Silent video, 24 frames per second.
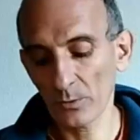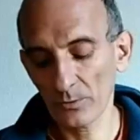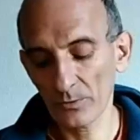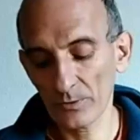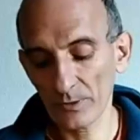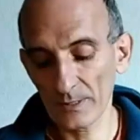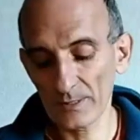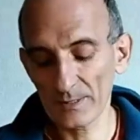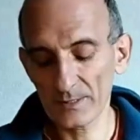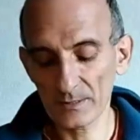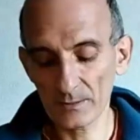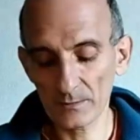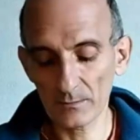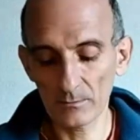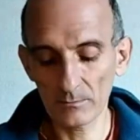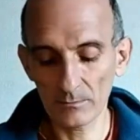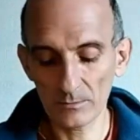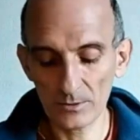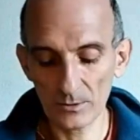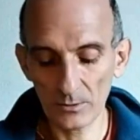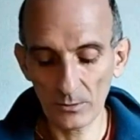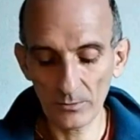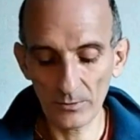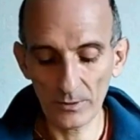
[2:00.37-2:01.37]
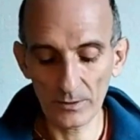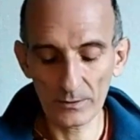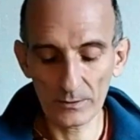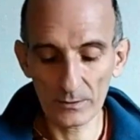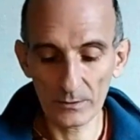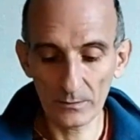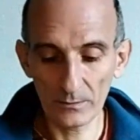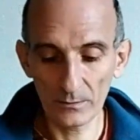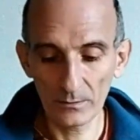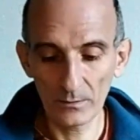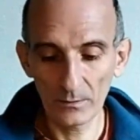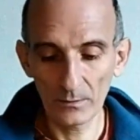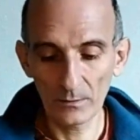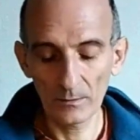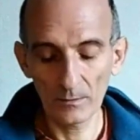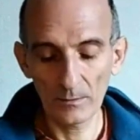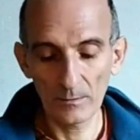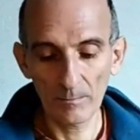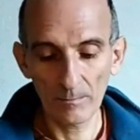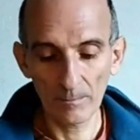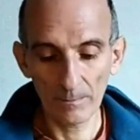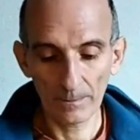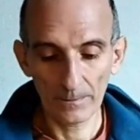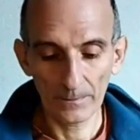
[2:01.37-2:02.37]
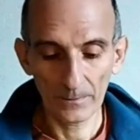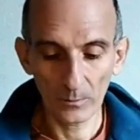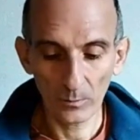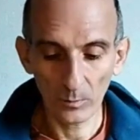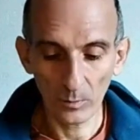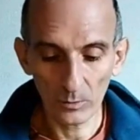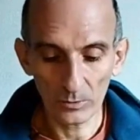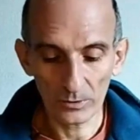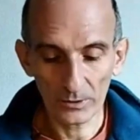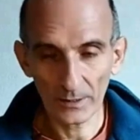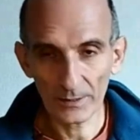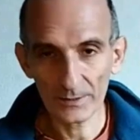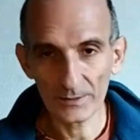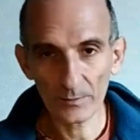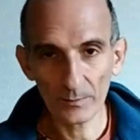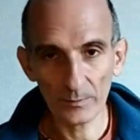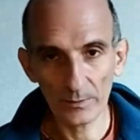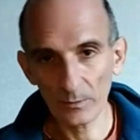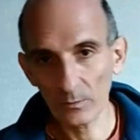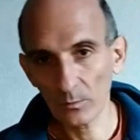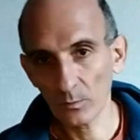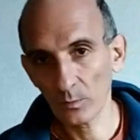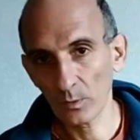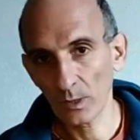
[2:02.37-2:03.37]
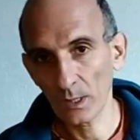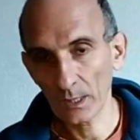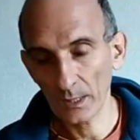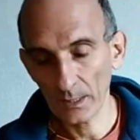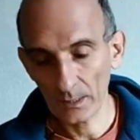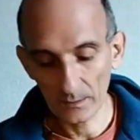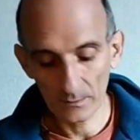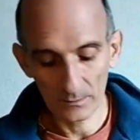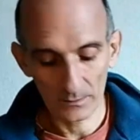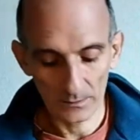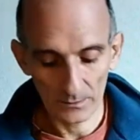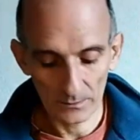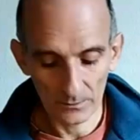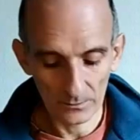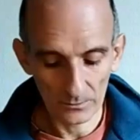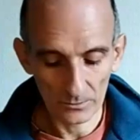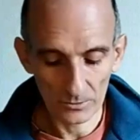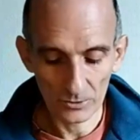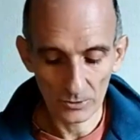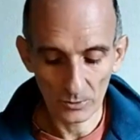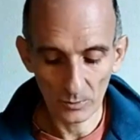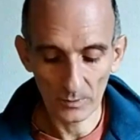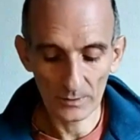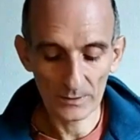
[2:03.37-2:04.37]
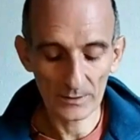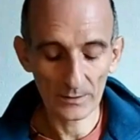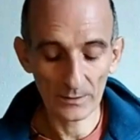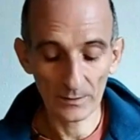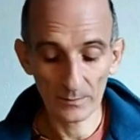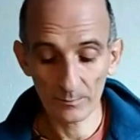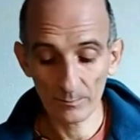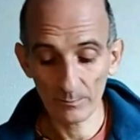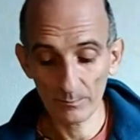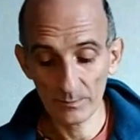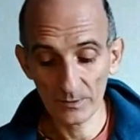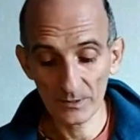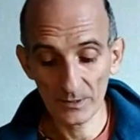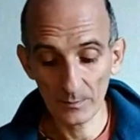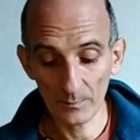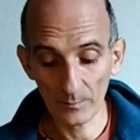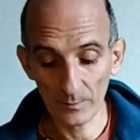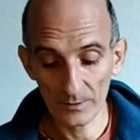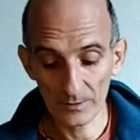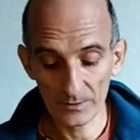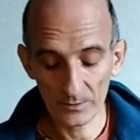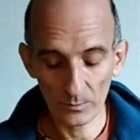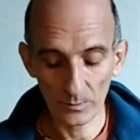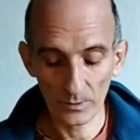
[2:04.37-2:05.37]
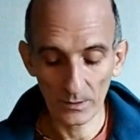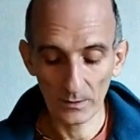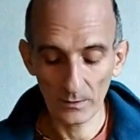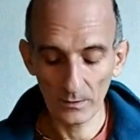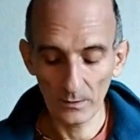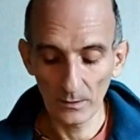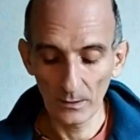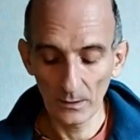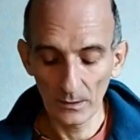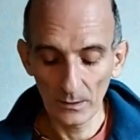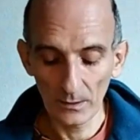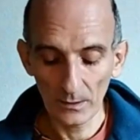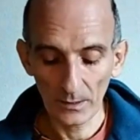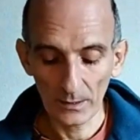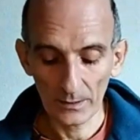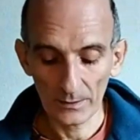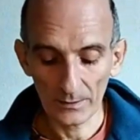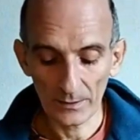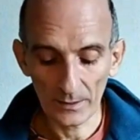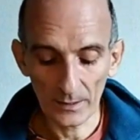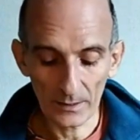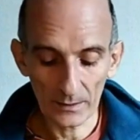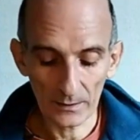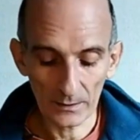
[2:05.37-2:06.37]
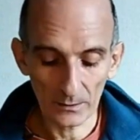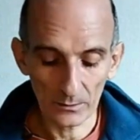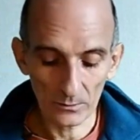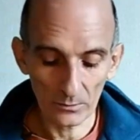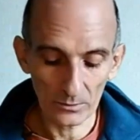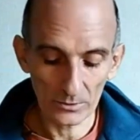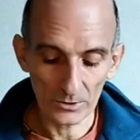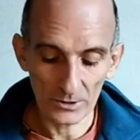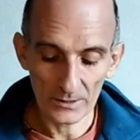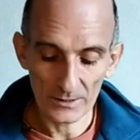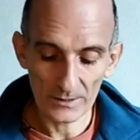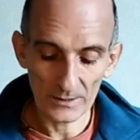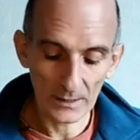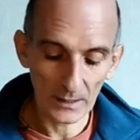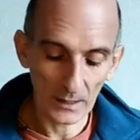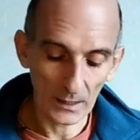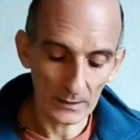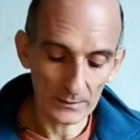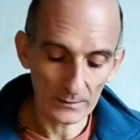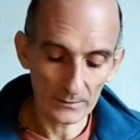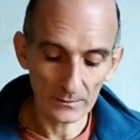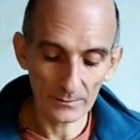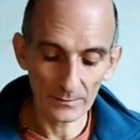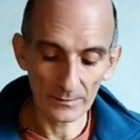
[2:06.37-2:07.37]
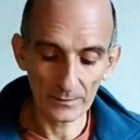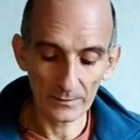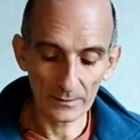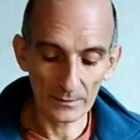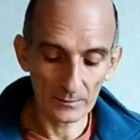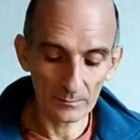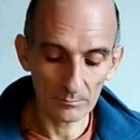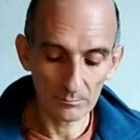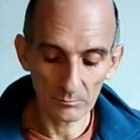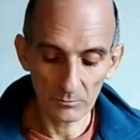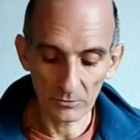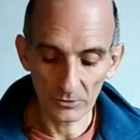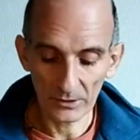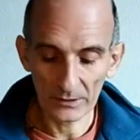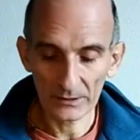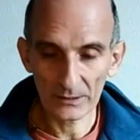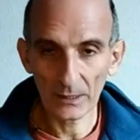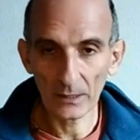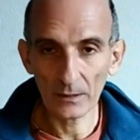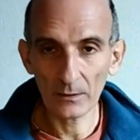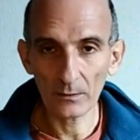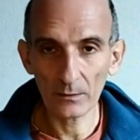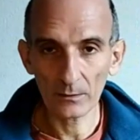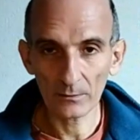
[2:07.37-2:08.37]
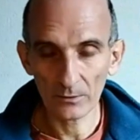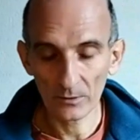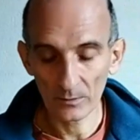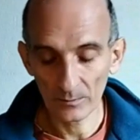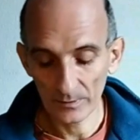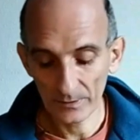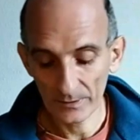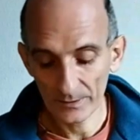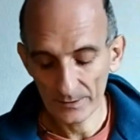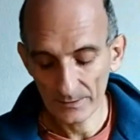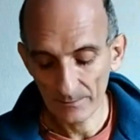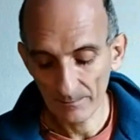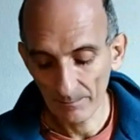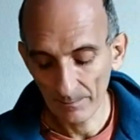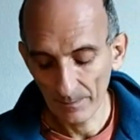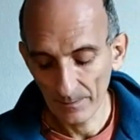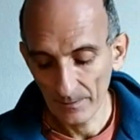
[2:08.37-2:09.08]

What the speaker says: you this so that you won't ask me why didn't you show us the simplest way. And then you just cut the rectangular from this.